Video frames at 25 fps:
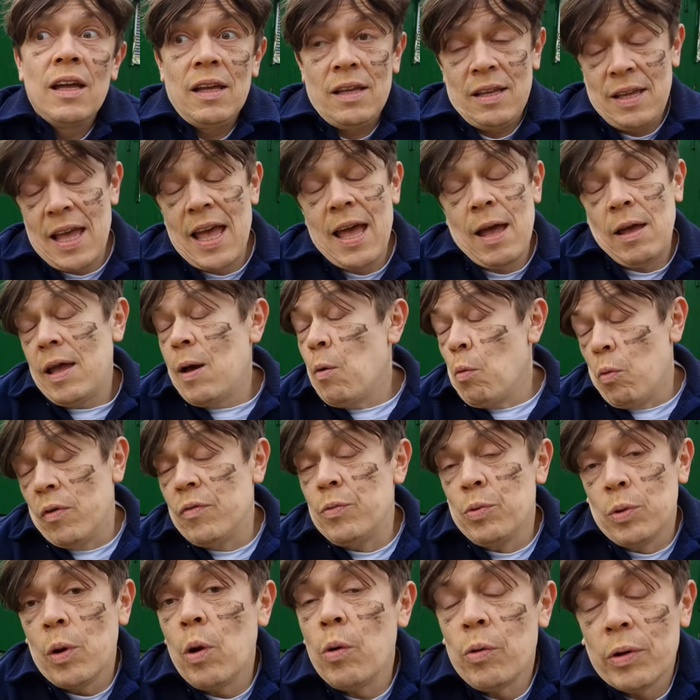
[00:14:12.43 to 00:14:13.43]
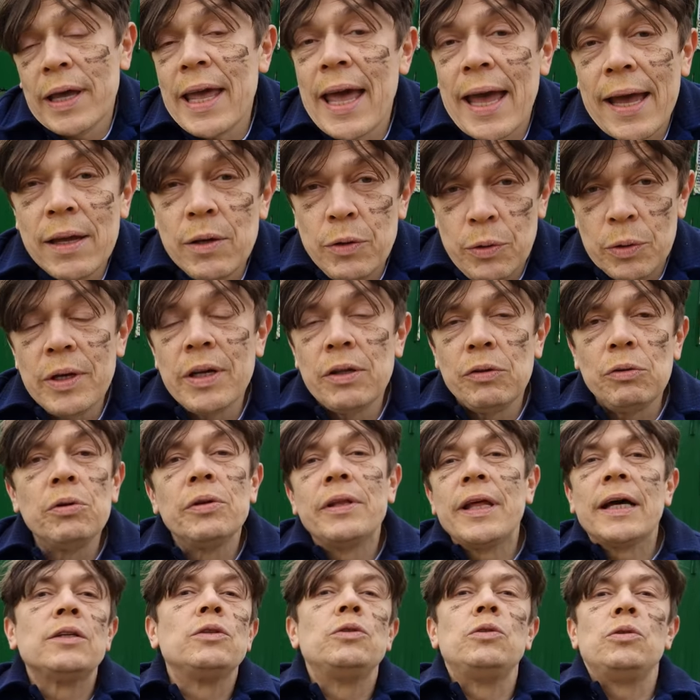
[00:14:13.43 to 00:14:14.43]
Yeah, yeah, well, okay, you can do
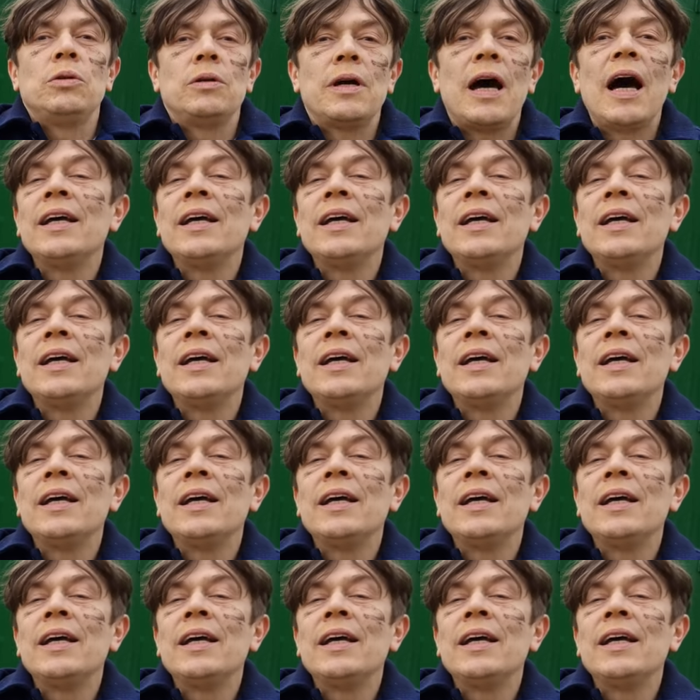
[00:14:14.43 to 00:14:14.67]
that too.